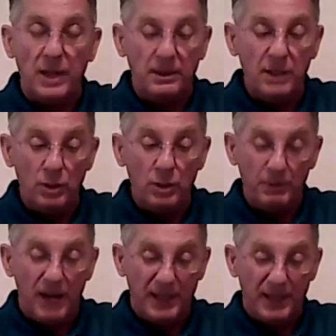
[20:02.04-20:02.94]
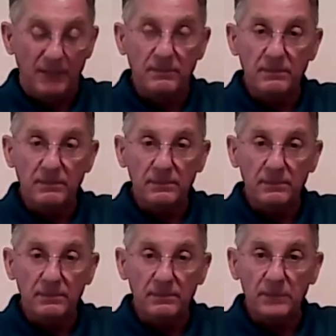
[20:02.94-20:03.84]
the human body.
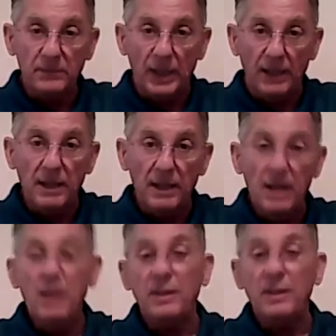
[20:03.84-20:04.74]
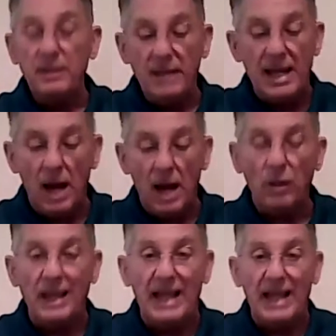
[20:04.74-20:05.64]
Okay? They are like
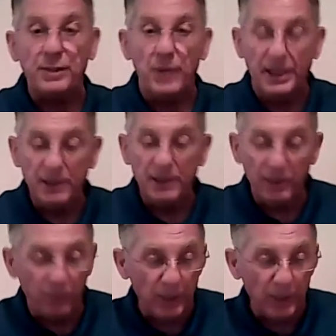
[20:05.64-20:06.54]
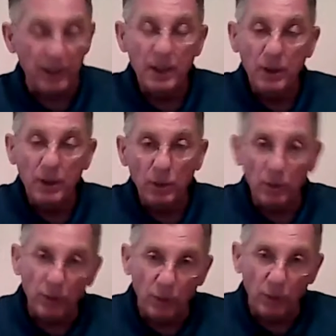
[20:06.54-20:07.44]
X-rays. If you
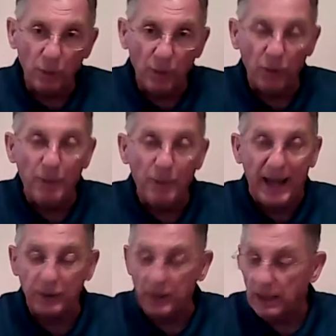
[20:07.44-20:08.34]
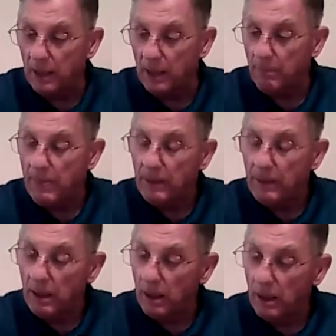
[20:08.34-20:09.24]
refer back to the
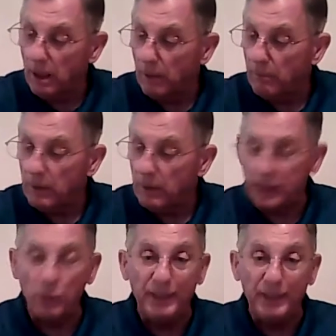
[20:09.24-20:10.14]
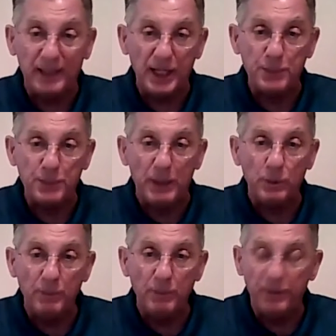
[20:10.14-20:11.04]
electromagnetic spectrum,
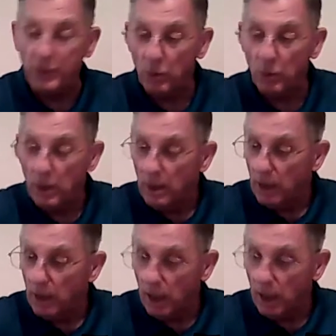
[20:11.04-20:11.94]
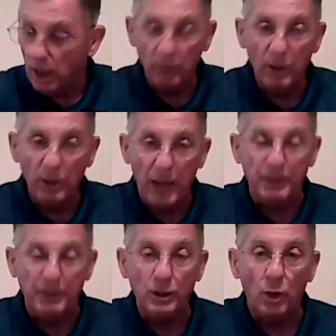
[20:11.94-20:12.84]
if you happen to
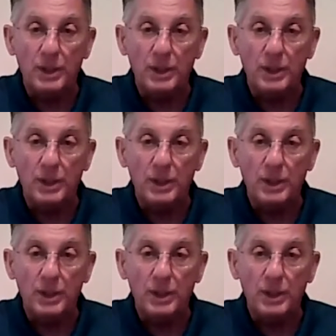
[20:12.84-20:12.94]
notice,